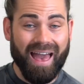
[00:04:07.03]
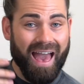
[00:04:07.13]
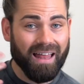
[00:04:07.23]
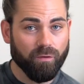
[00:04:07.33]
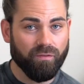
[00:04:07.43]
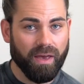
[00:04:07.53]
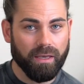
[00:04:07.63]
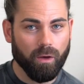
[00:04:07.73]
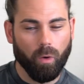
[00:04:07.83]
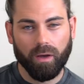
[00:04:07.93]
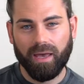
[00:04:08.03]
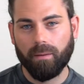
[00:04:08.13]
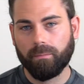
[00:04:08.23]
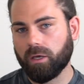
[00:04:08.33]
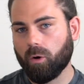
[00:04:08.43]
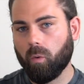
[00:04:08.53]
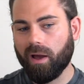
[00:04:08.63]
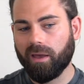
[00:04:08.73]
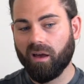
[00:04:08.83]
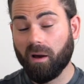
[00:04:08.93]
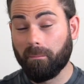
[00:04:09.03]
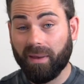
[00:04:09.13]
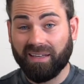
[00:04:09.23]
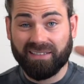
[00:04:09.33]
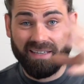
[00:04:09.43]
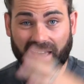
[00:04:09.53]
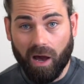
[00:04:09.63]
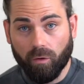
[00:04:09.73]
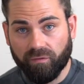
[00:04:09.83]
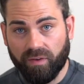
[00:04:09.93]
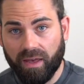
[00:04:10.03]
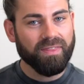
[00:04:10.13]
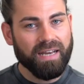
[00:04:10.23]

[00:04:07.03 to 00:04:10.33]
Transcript: elevate what can be quite a basic outfit,